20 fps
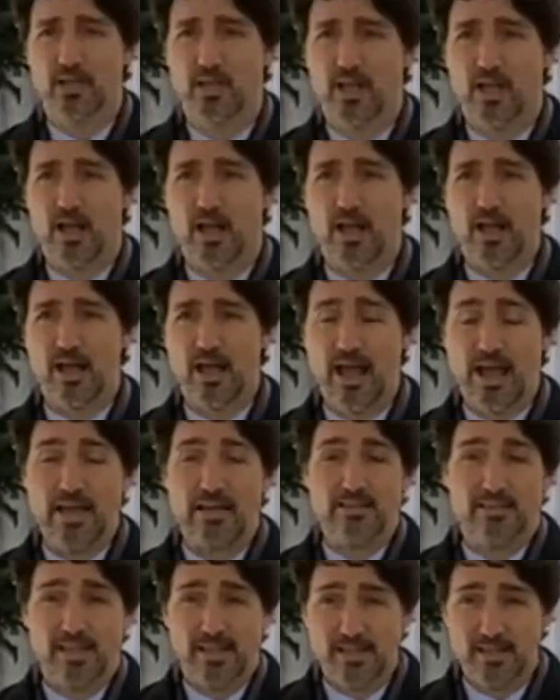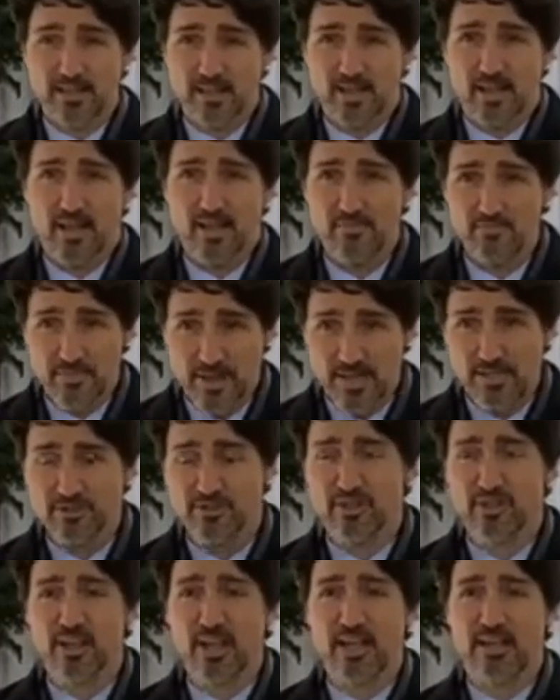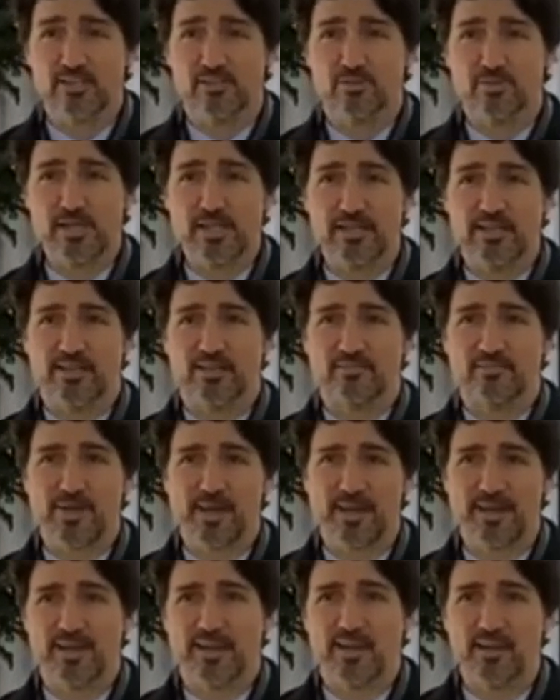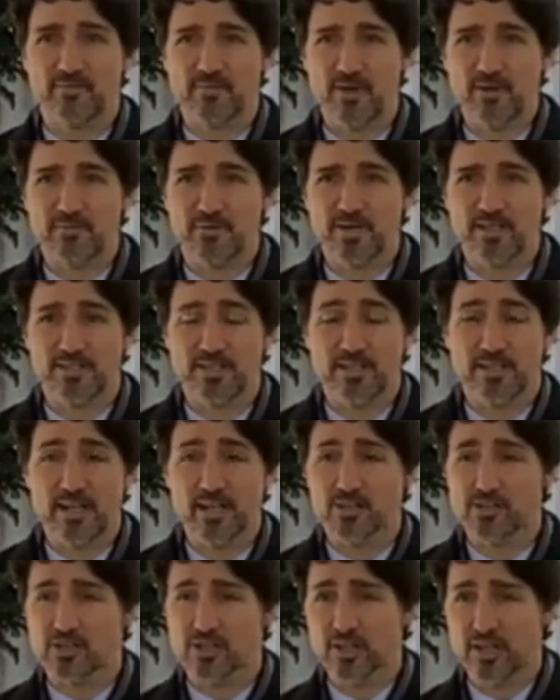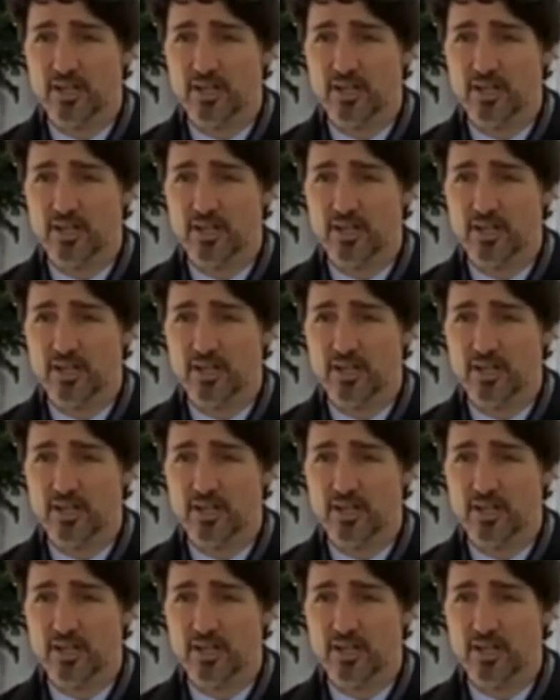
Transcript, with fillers: Uh, as I uh, mentioned last week in my, uh, my presentation,